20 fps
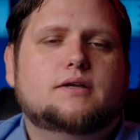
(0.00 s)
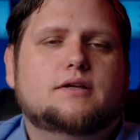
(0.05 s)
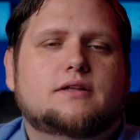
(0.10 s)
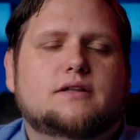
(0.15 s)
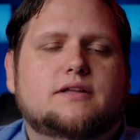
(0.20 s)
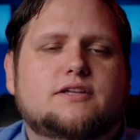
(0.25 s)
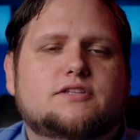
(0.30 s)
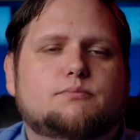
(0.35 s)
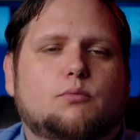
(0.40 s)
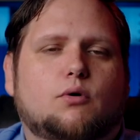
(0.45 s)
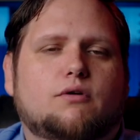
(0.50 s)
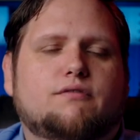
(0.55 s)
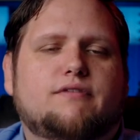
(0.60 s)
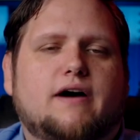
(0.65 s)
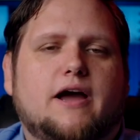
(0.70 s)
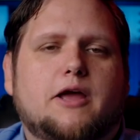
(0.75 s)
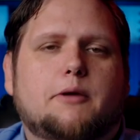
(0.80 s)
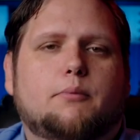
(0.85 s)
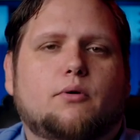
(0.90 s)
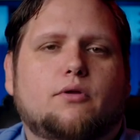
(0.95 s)
At least more
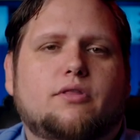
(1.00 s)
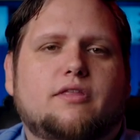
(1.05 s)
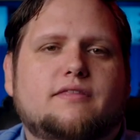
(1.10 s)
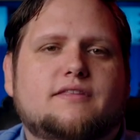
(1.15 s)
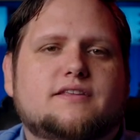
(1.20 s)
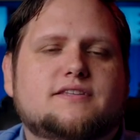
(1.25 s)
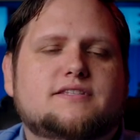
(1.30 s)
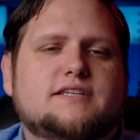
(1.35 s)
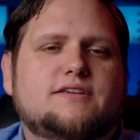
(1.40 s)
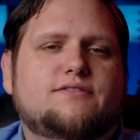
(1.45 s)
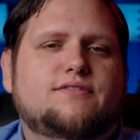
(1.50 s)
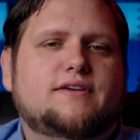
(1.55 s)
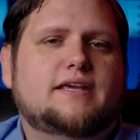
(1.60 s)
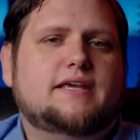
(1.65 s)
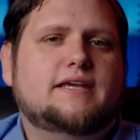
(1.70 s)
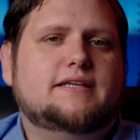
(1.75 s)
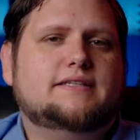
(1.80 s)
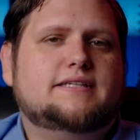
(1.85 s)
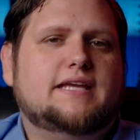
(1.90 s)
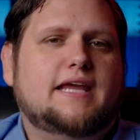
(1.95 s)
viable than the
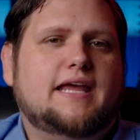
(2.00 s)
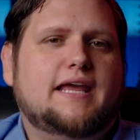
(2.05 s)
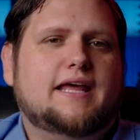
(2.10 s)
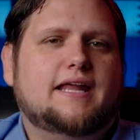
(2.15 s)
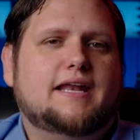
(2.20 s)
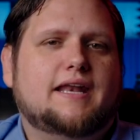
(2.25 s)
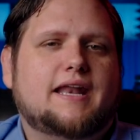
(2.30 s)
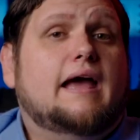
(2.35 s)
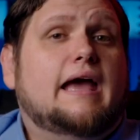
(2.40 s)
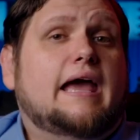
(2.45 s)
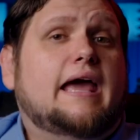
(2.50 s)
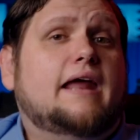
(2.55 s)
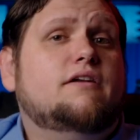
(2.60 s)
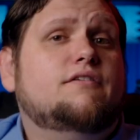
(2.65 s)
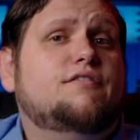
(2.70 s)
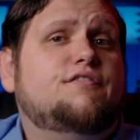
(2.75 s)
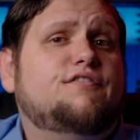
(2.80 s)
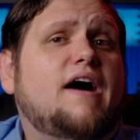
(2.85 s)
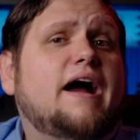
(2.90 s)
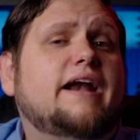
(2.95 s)
ZV-E10.
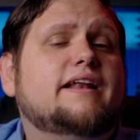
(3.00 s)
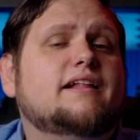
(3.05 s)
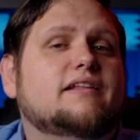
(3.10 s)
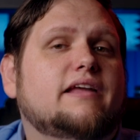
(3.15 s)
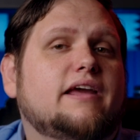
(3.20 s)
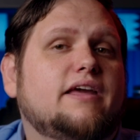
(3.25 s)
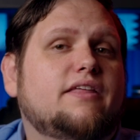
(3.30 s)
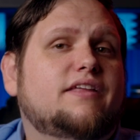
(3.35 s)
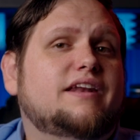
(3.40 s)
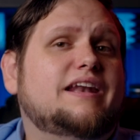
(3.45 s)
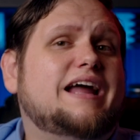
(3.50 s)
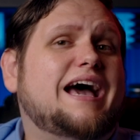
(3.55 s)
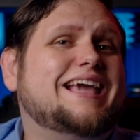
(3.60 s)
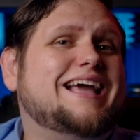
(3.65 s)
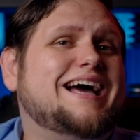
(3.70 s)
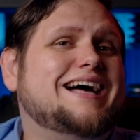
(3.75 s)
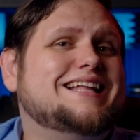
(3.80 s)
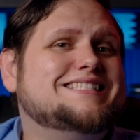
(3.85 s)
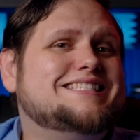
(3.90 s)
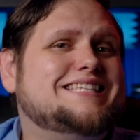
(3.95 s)
And finally, the
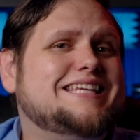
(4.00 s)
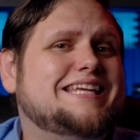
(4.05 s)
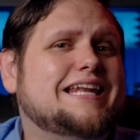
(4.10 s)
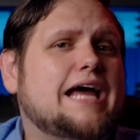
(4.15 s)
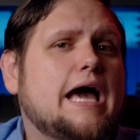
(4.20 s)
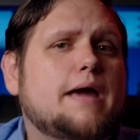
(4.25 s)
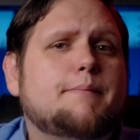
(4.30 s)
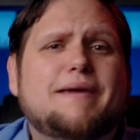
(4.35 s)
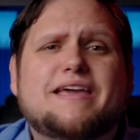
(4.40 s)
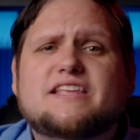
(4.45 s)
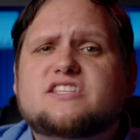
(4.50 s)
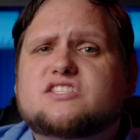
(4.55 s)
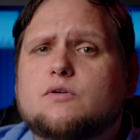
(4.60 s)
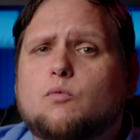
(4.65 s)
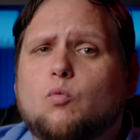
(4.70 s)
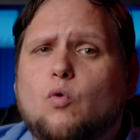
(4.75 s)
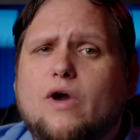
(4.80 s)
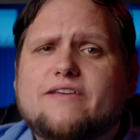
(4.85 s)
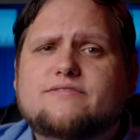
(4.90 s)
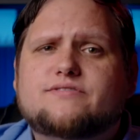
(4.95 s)
Nikon Z9 made
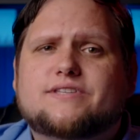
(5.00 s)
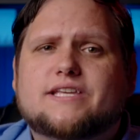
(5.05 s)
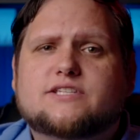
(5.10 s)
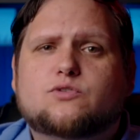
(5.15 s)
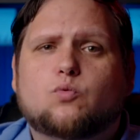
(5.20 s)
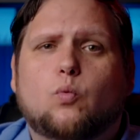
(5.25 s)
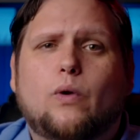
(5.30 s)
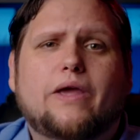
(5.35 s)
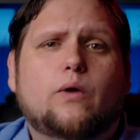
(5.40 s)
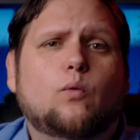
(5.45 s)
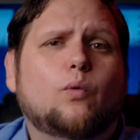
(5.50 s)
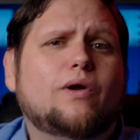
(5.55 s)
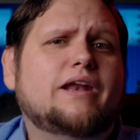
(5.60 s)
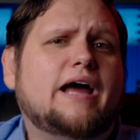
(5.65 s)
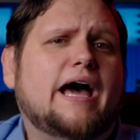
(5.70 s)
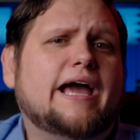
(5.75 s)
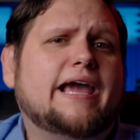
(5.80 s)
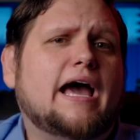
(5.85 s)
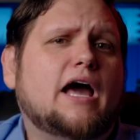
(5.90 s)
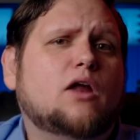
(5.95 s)
some waves this week when
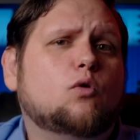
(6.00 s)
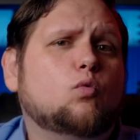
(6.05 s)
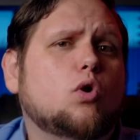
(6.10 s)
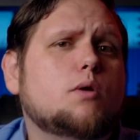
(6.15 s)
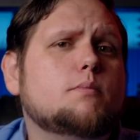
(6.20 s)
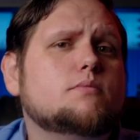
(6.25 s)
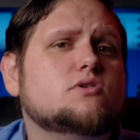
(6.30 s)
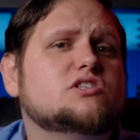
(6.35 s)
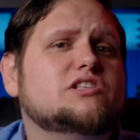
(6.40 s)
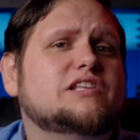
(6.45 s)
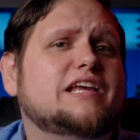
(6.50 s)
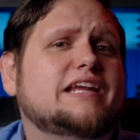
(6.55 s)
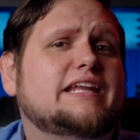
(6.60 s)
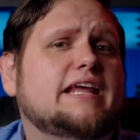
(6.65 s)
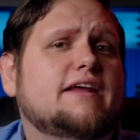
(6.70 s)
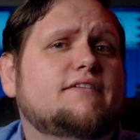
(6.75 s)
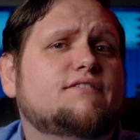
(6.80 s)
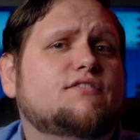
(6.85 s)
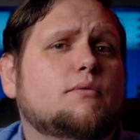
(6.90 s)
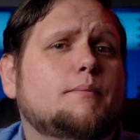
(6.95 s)
Nikon Rumors leaked
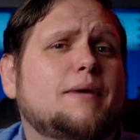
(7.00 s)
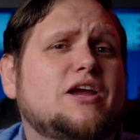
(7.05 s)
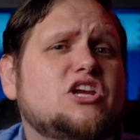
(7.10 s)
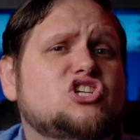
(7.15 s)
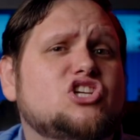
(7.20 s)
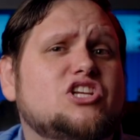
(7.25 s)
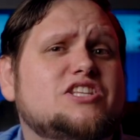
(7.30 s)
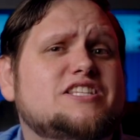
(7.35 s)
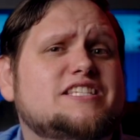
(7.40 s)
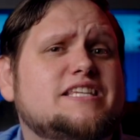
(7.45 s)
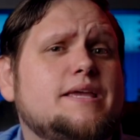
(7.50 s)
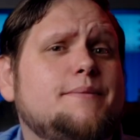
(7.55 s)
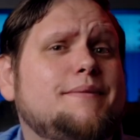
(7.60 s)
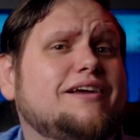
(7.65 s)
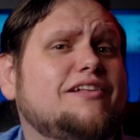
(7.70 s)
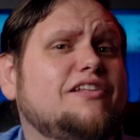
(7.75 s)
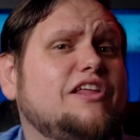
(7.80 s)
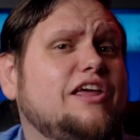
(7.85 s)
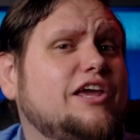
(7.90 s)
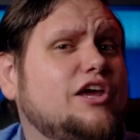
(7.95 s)
information seemingly